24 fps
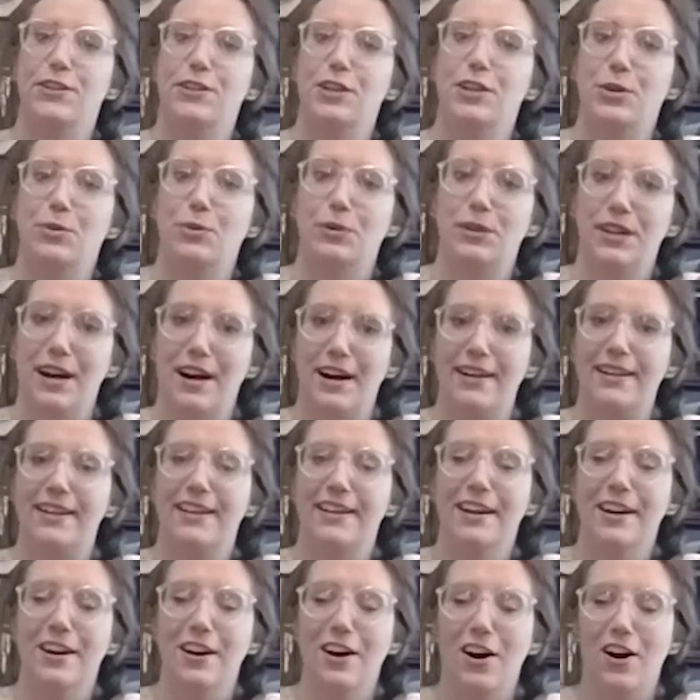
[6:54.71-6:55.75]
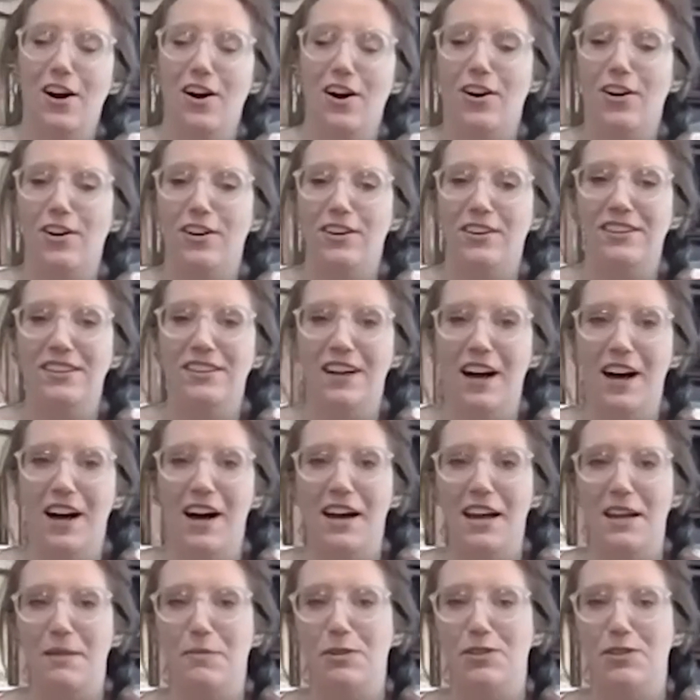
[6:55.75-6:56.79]
I know we're not all
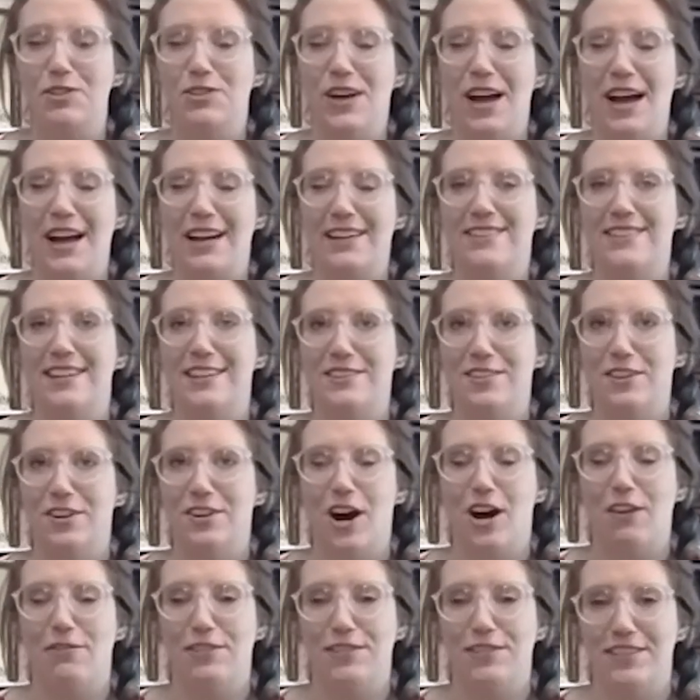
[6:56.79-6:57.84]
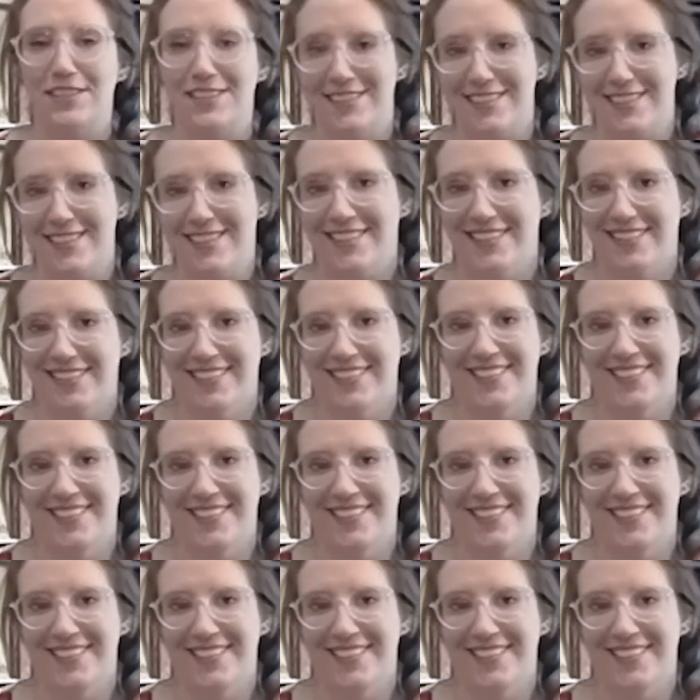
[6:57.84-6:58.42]
uh, able to access our offices.